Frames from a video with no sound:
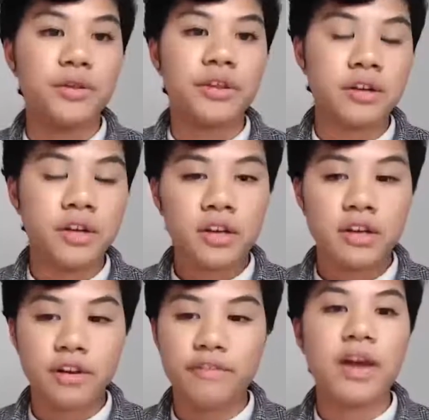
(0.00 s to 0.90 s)
and
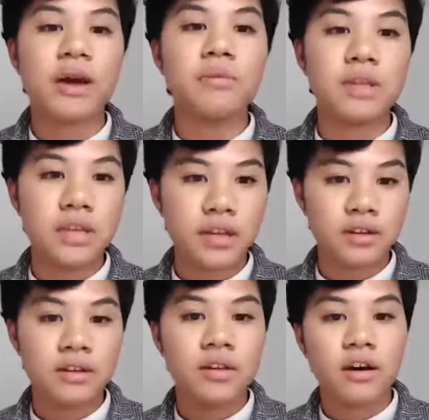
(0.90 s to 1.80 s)
your family
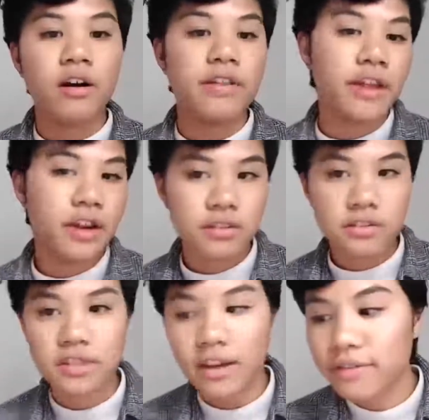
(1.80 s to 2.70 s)
and all that other
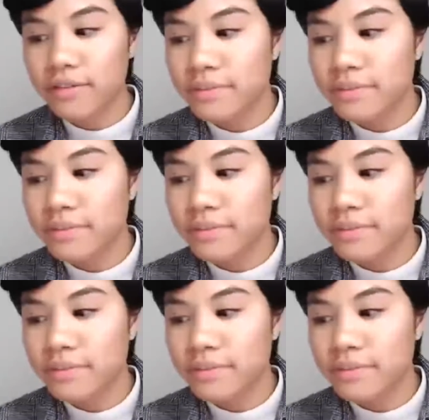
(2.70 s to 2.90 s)
stuff.